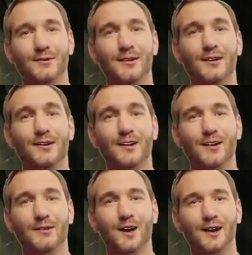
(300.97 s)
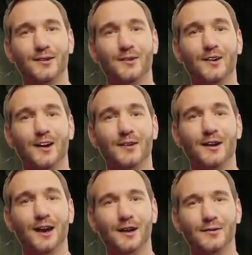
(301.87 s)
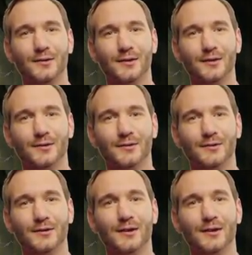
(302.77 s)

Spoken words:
but an outsider shall not eat of them,